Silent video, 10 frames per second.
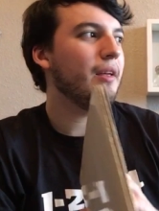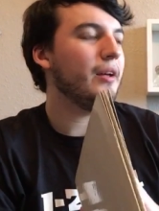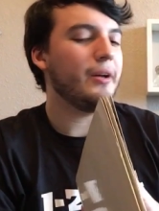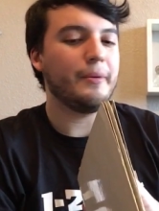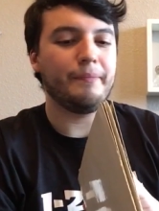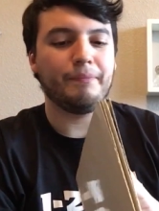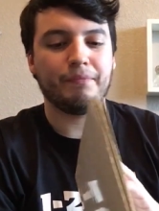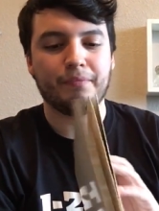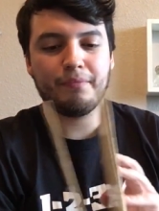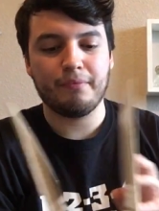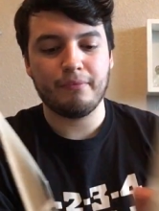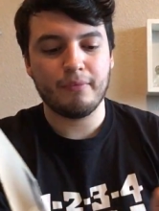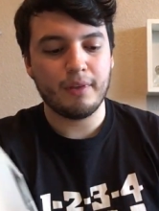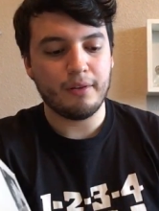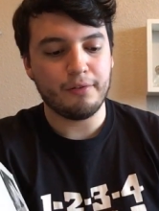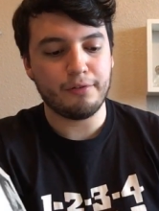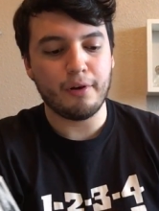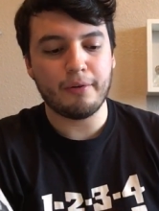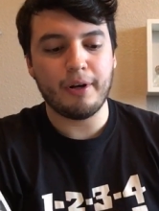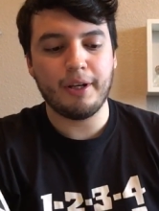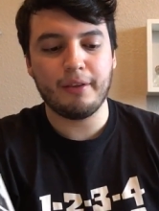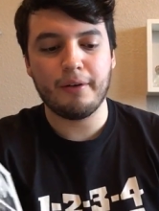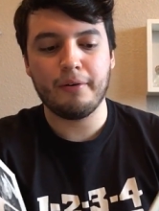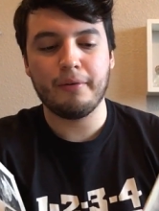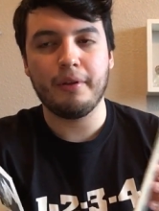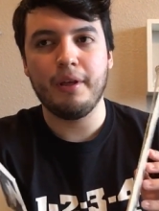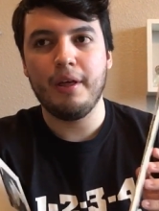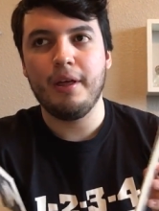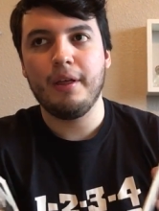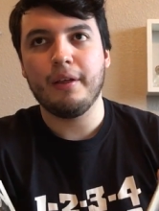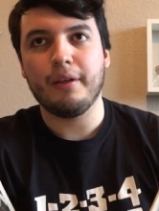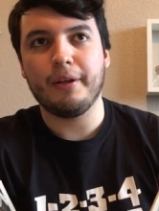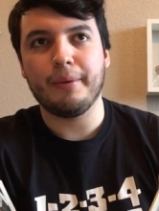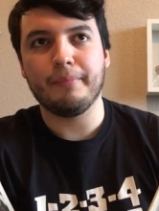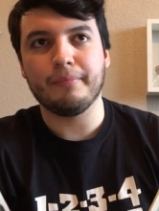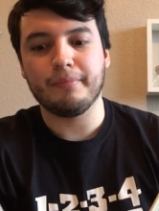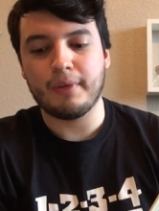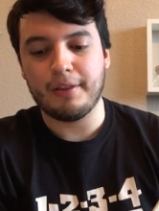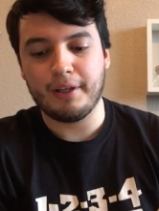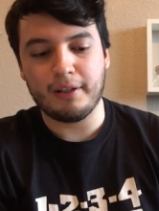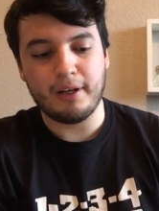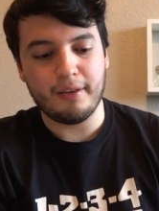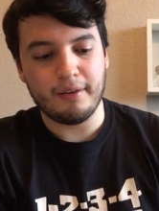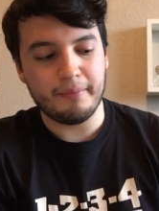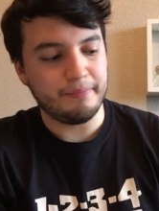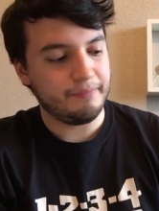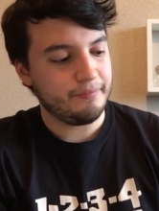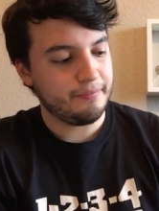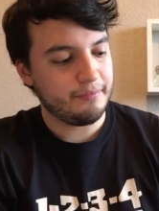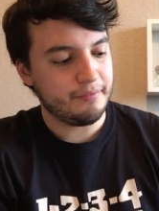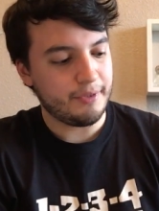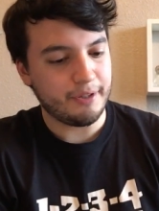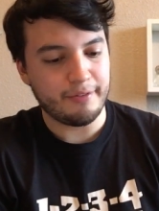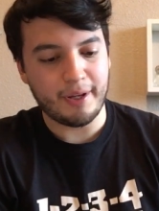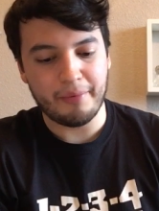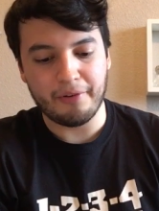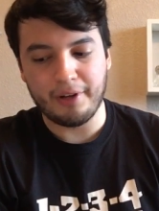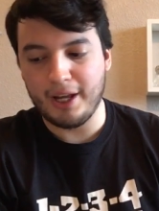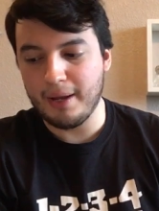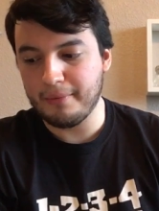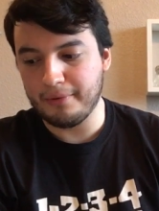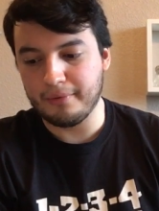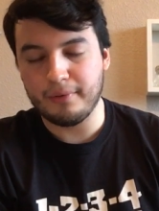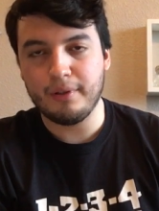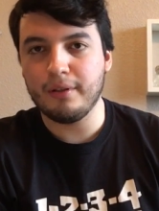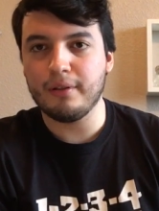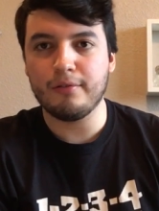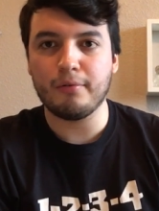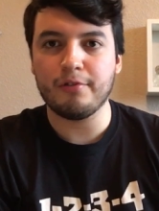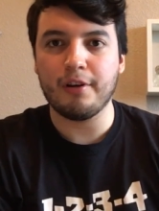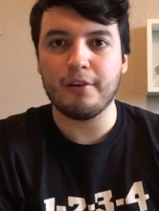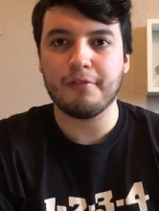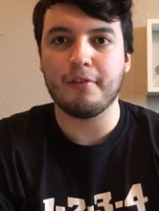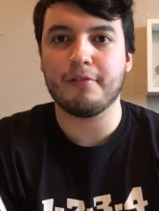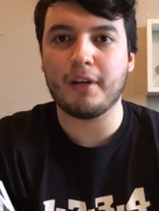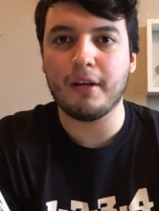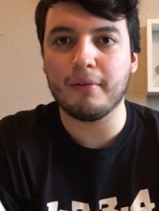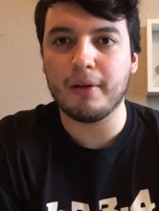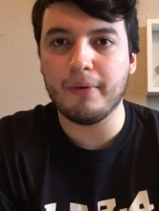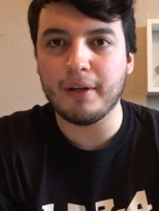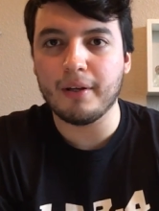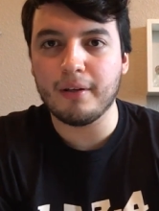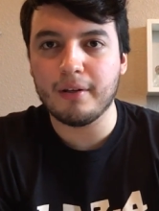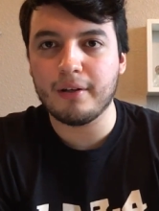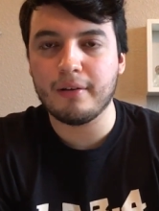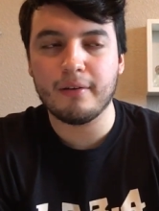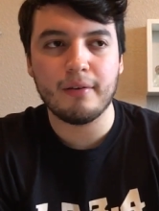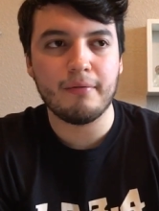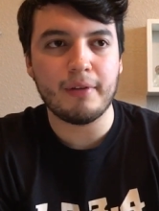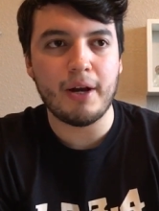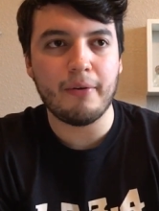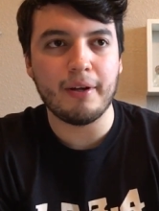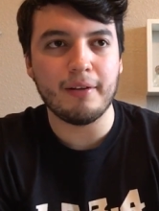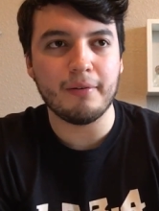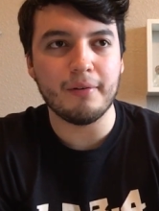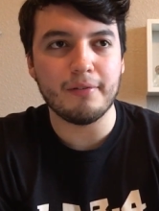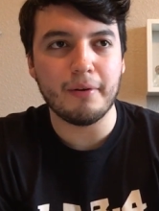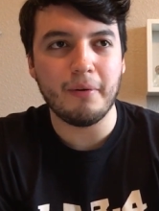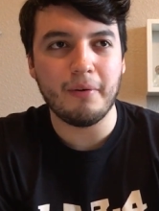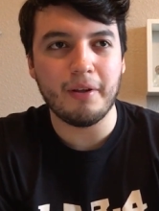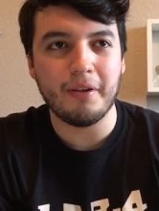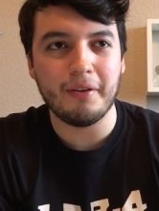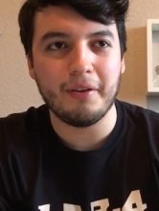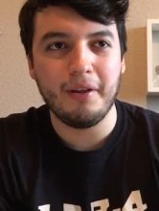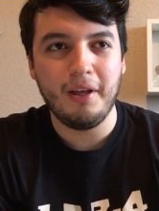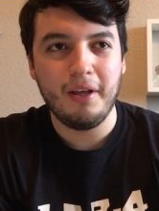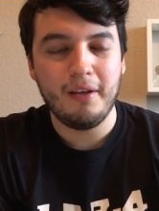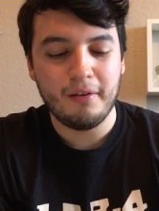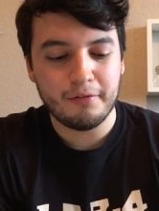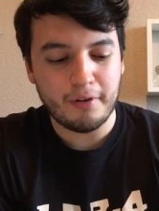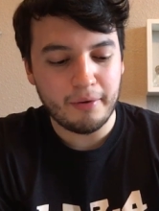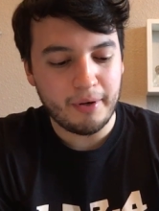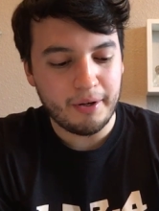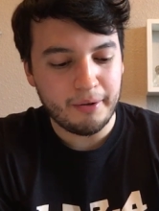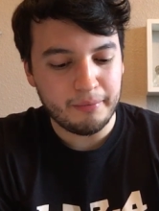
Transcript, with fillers: Um, songwriting though, um, I think a lot of them are at the top of their game. Or George Harrison is kind of going flowering into his own uh, songwriter.